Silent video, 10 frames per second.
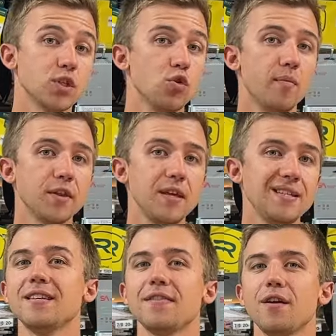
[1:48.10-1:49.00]
what's cool about
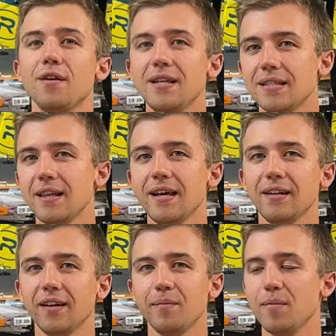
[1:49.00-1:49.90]
these is that they are insulated a
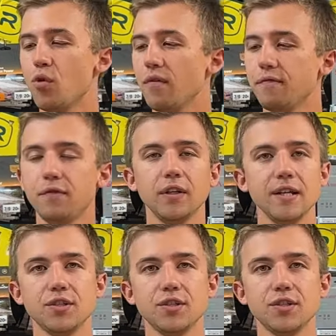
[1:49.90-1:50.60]
little bit more fully.